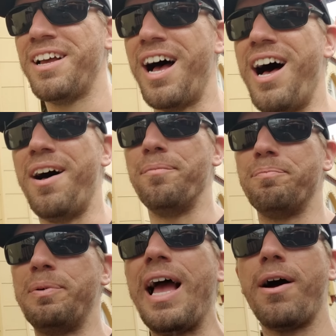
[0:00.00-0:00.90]
Um,
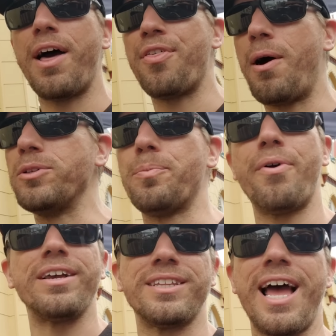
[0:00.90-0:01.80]
but yeah, I, I, was
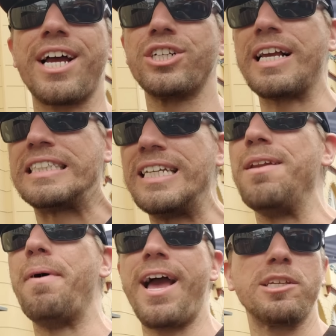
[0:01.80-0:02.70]
impressed. That actually
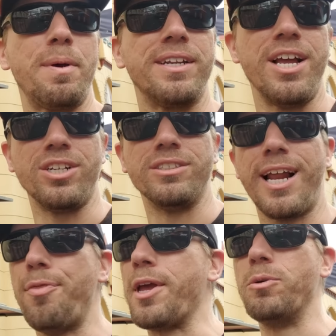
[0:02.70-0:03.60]
exceeded my expectations. I
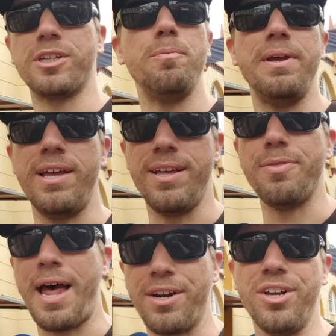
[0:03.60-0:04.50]
didn't think it was going to be
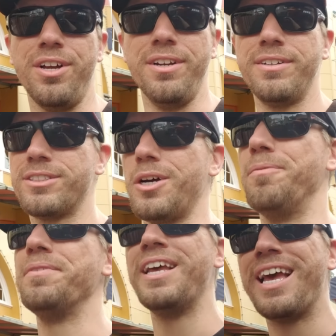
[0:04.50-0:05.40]
that good. So,
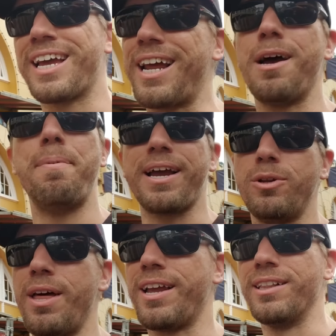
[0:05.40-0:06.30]
gotta come back and
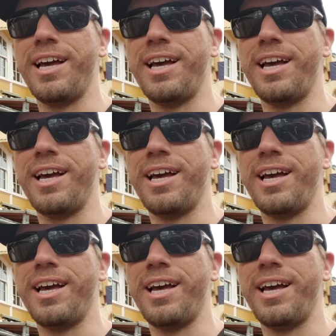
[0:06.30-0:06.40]
do that again